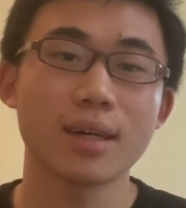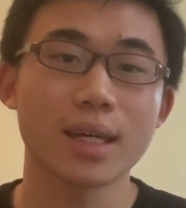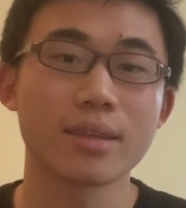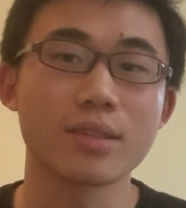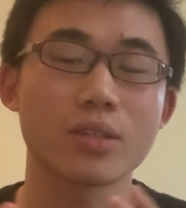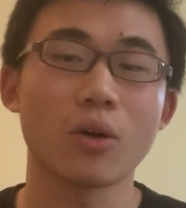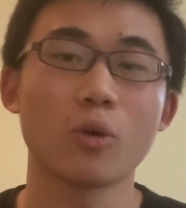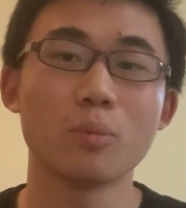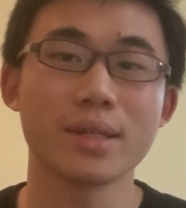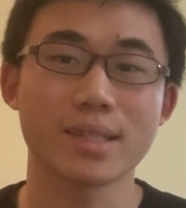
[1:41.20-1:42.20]
in this
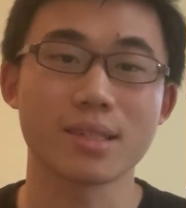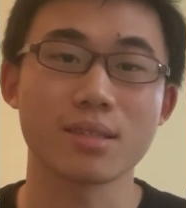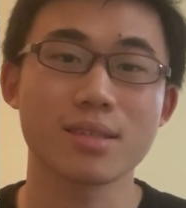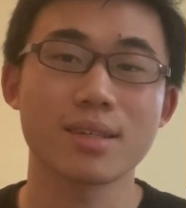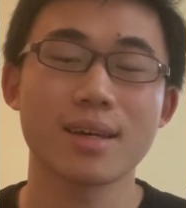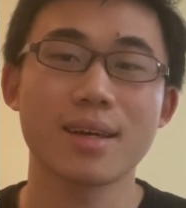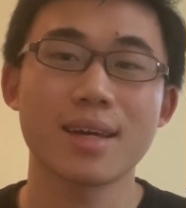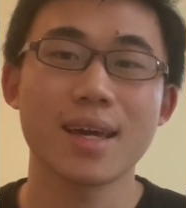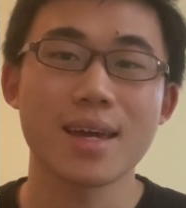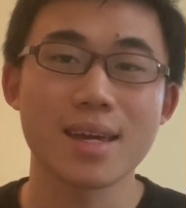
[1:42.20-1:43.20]
whole business
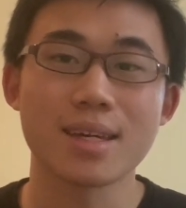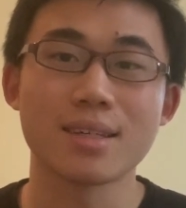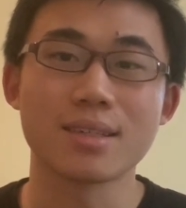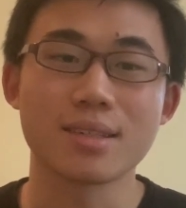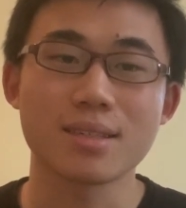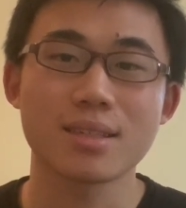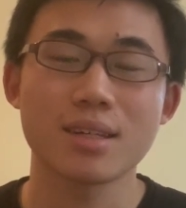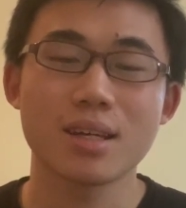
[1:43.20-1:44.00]
is